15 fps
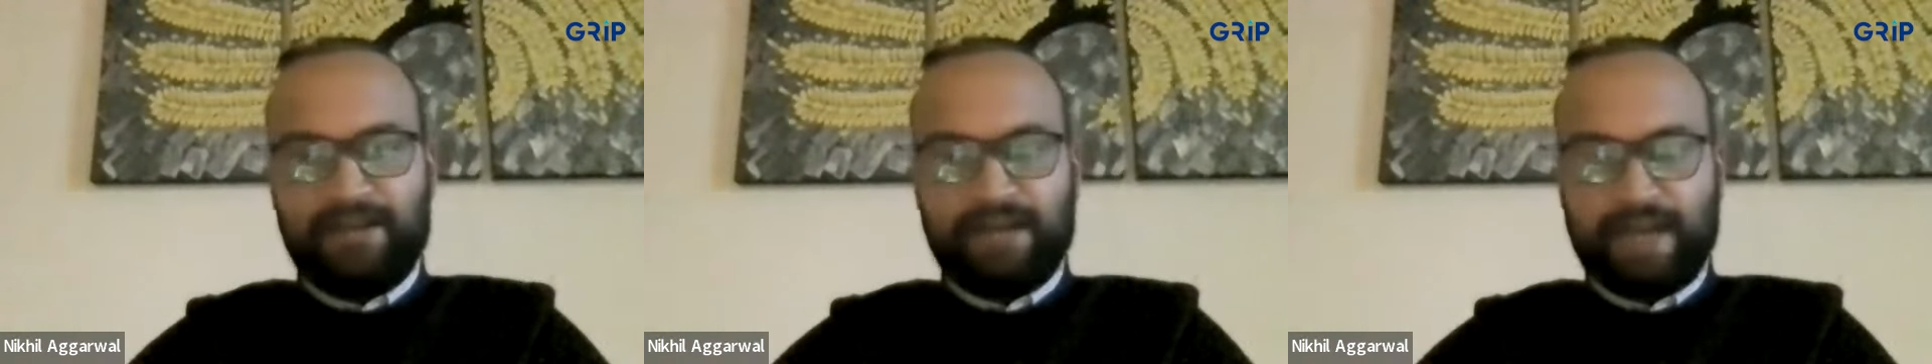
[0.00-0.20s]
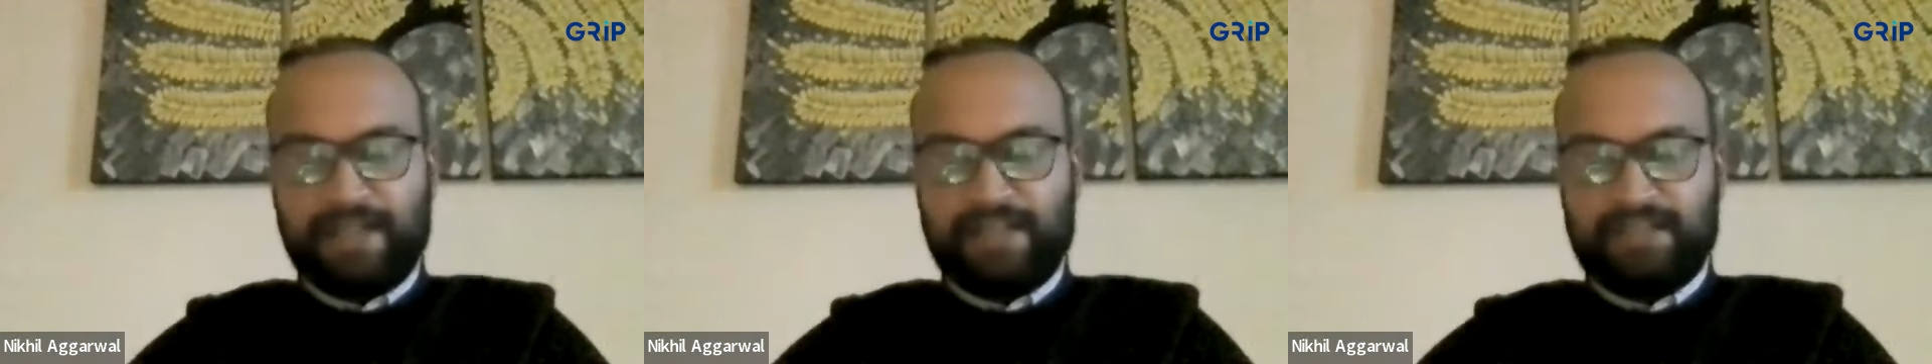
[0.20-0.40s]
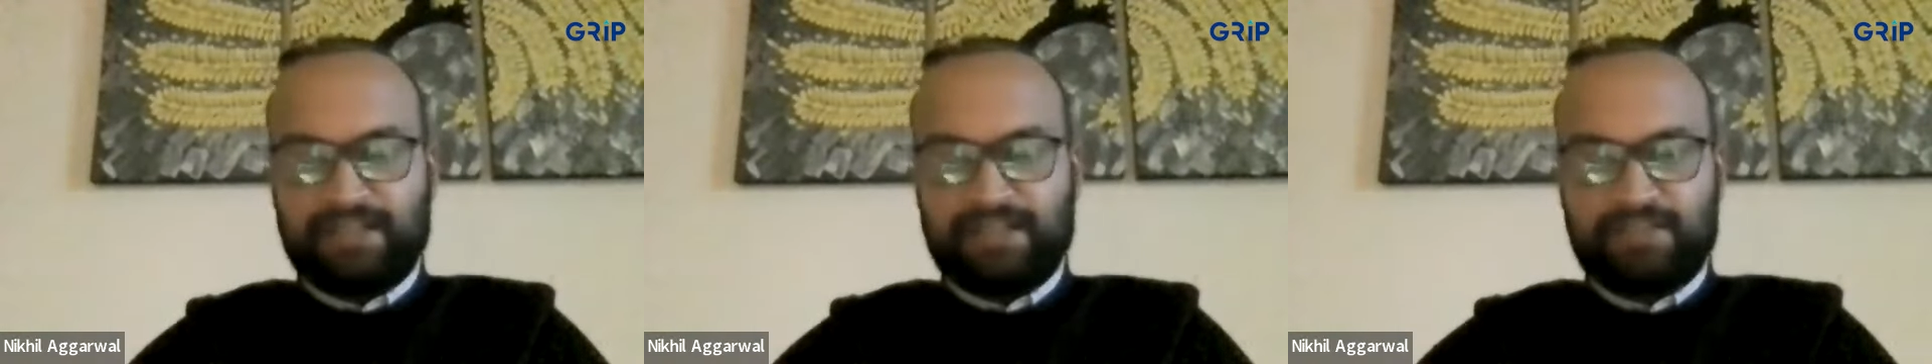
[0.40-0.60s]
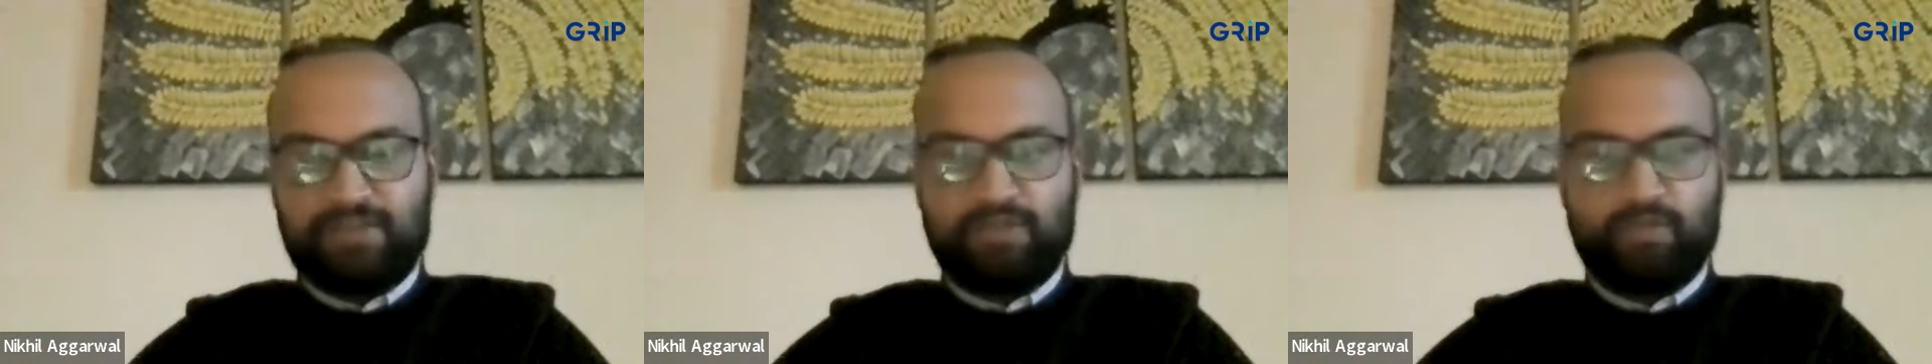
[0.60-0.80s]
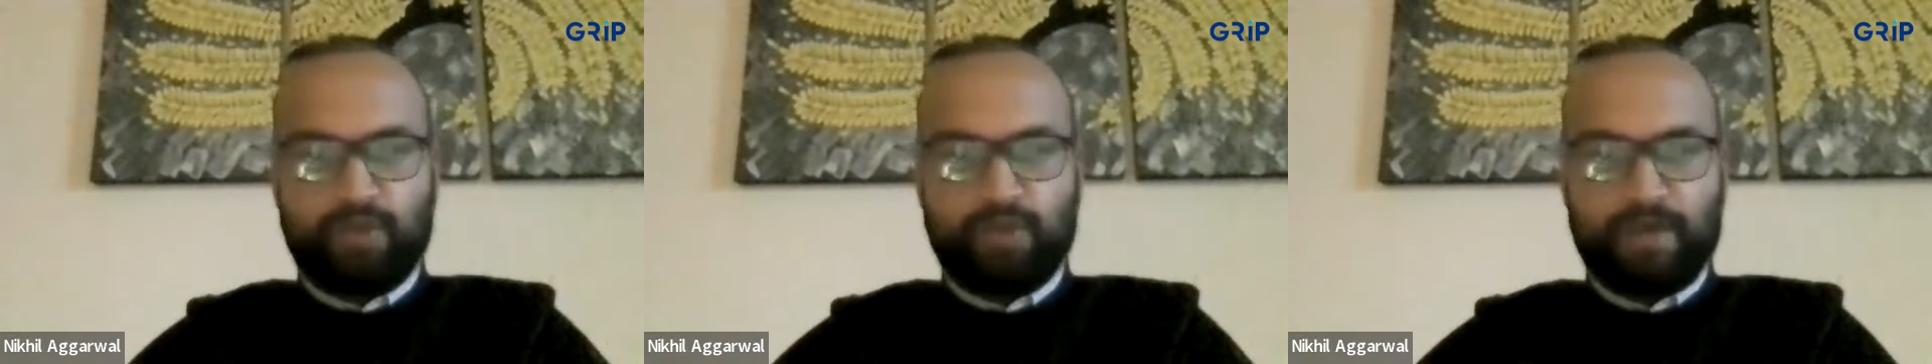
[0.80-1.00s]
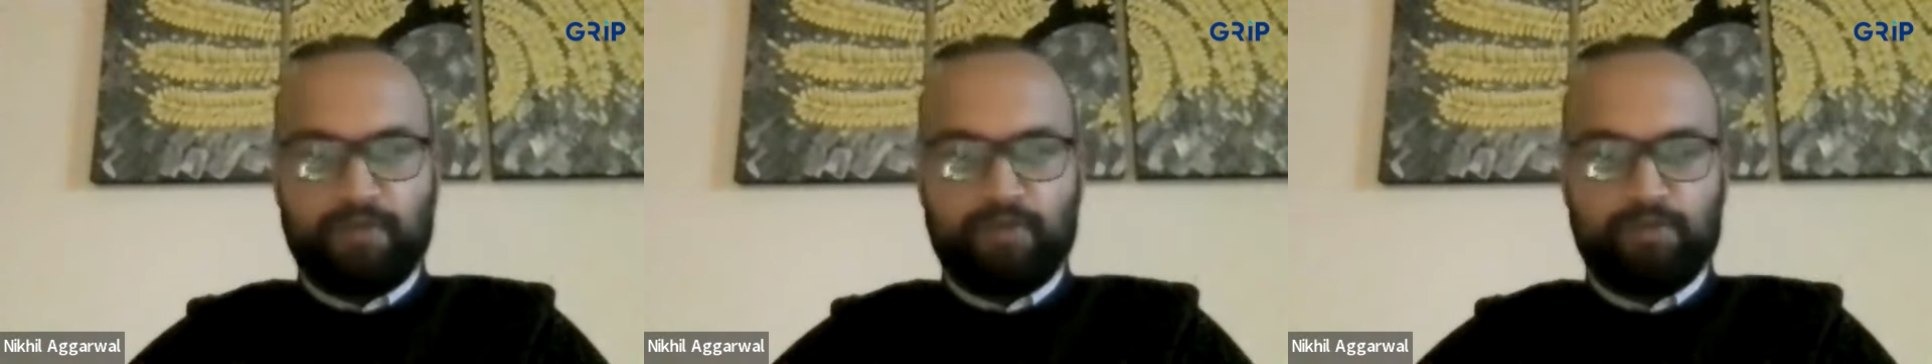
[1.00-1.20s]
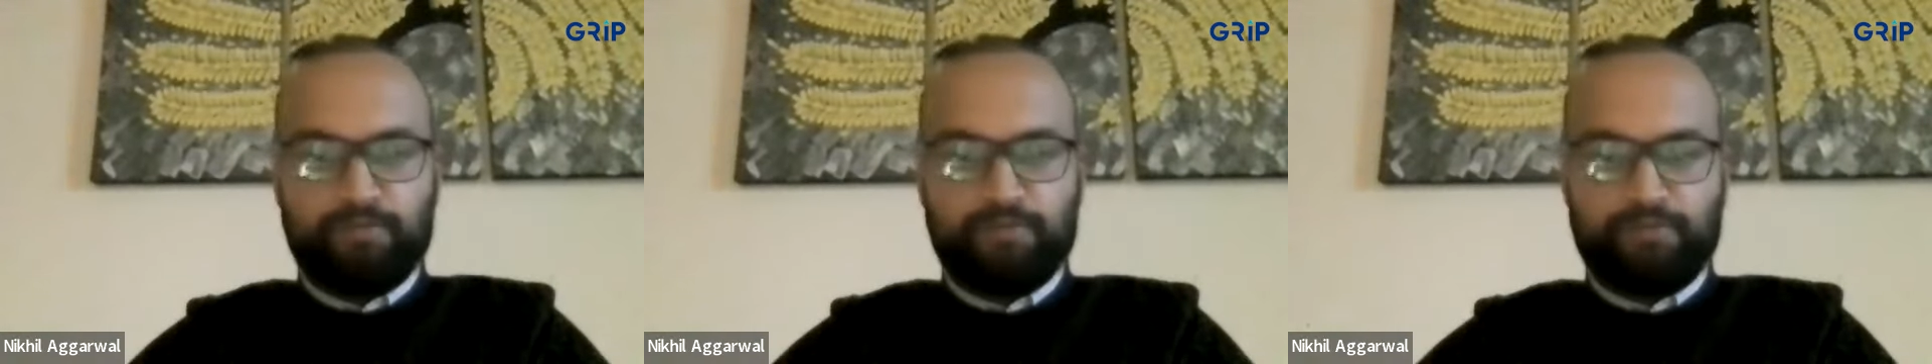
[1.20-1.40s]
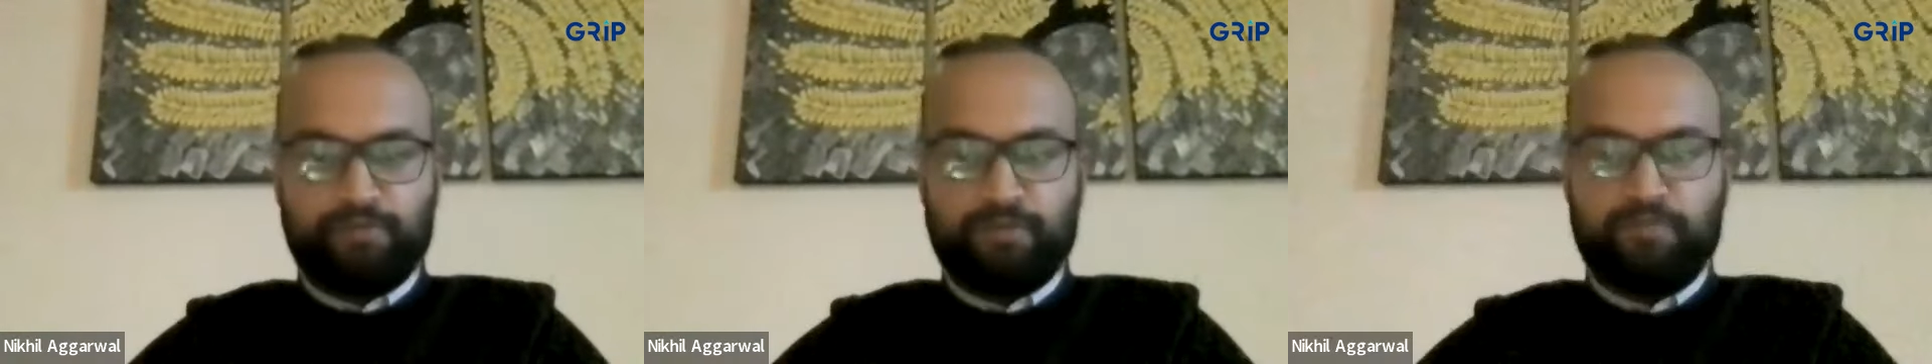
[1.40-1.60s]
I'll just, I want to,
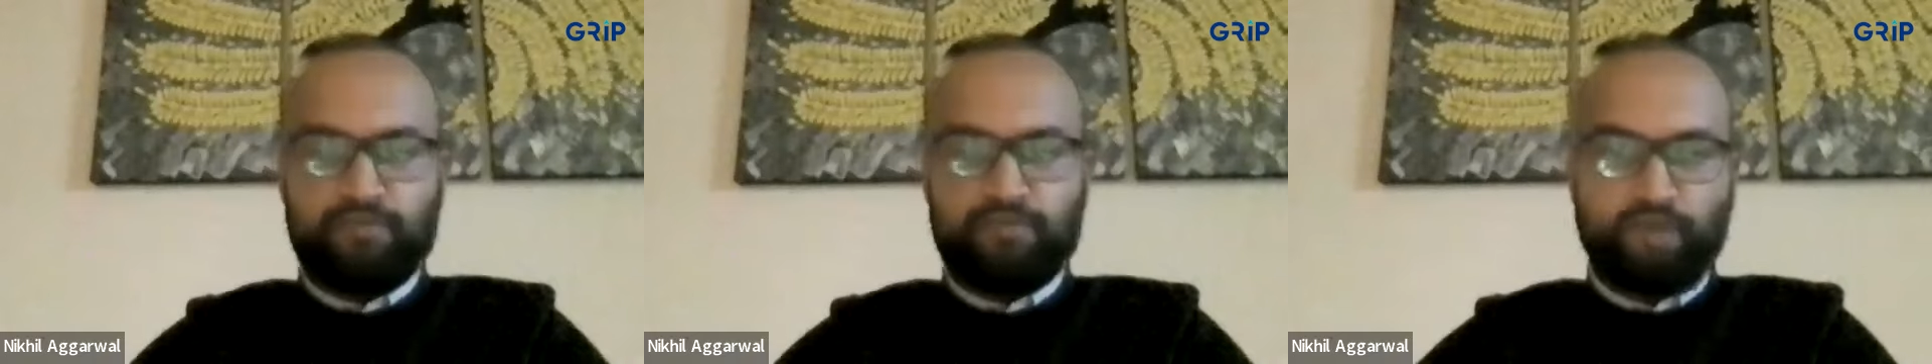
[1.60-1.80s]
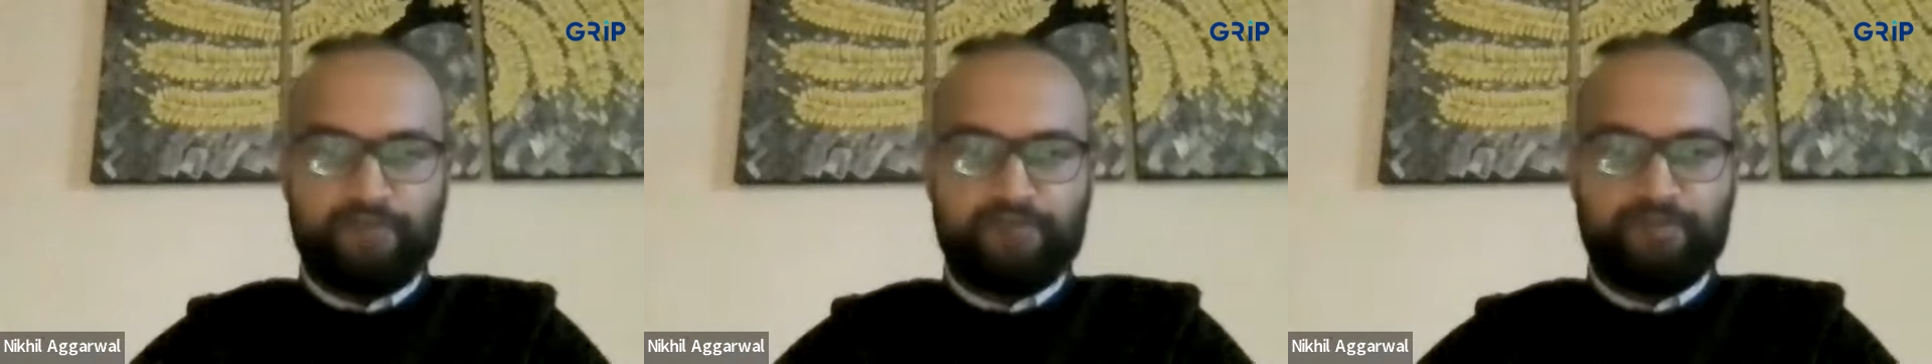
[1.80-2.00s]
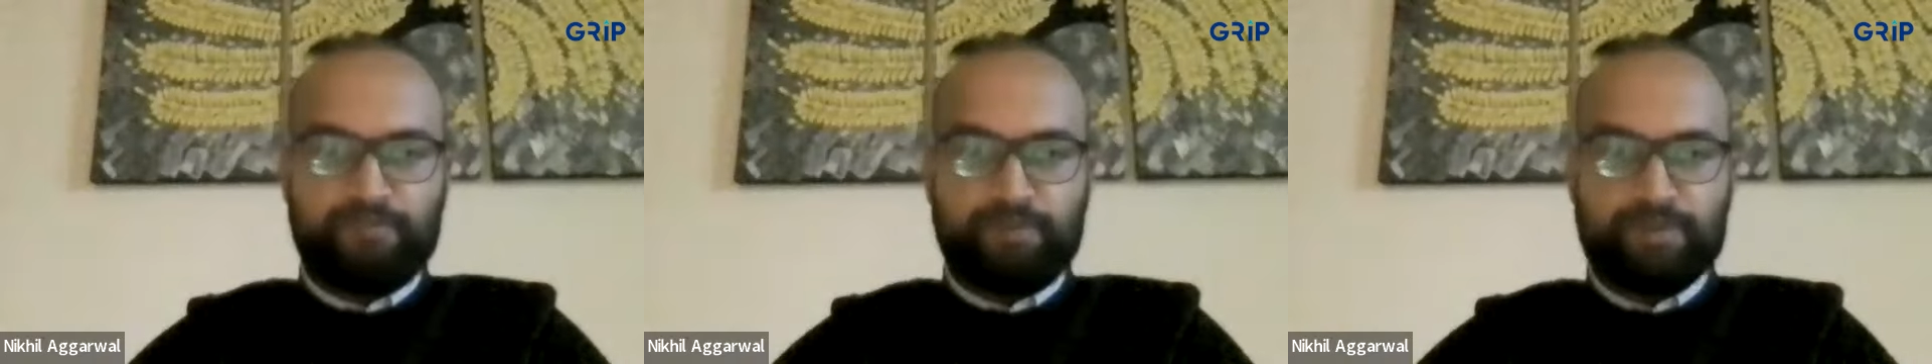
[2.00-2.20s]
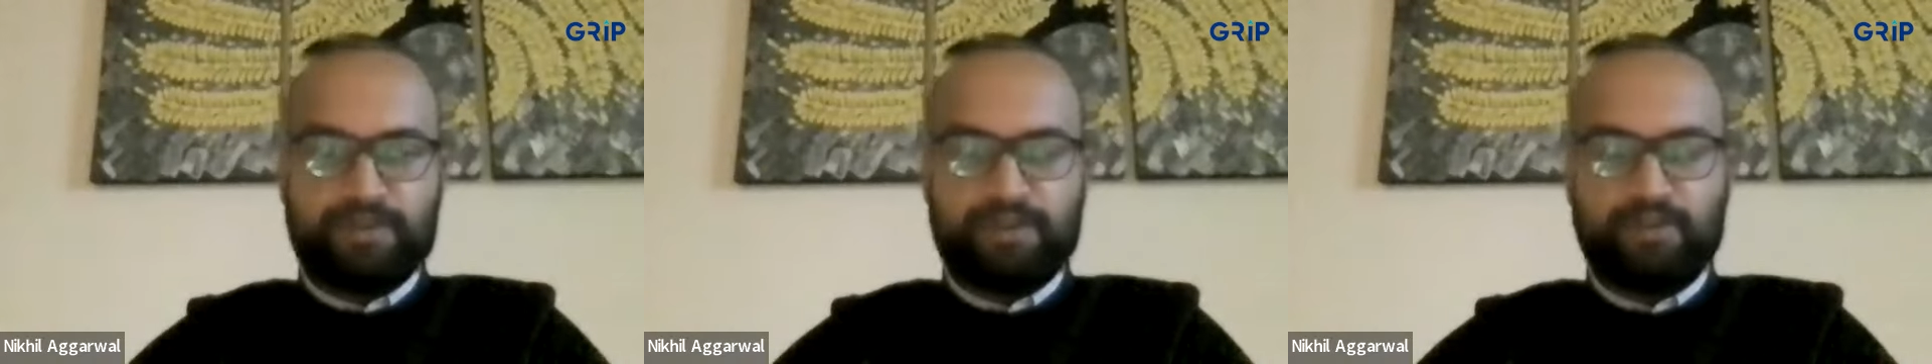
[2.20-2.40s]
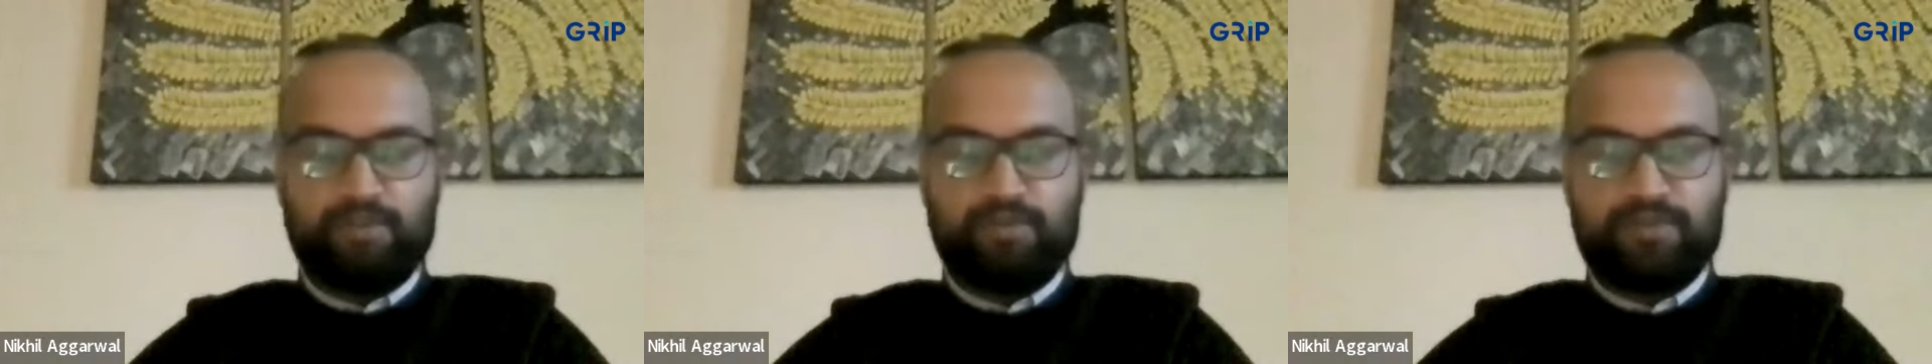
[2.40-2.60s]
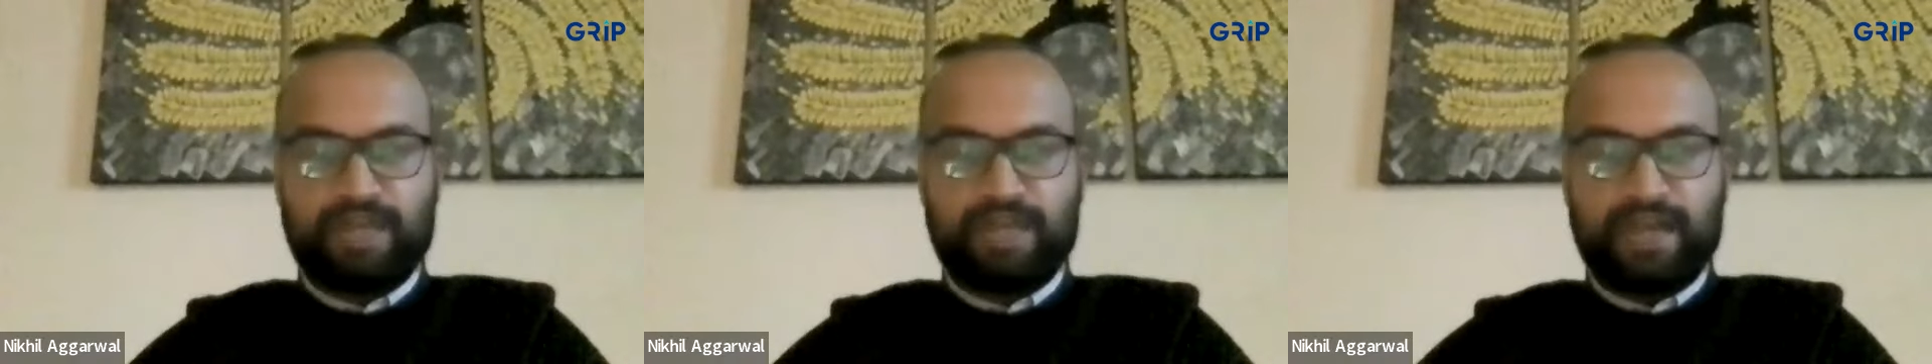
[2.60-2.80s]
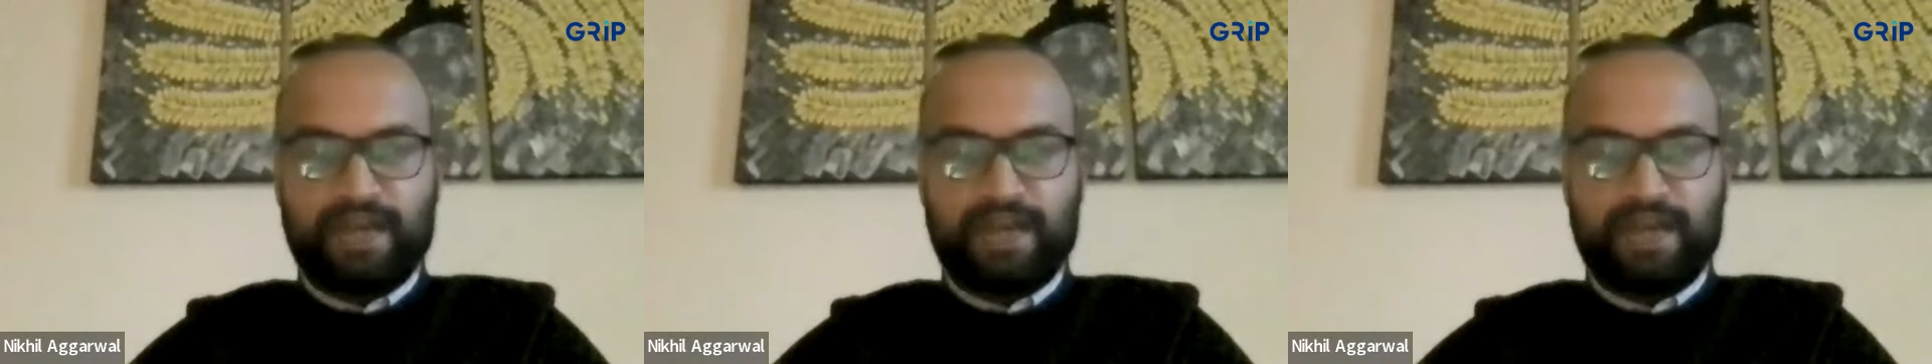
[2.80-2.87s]
before we move on from personal loans,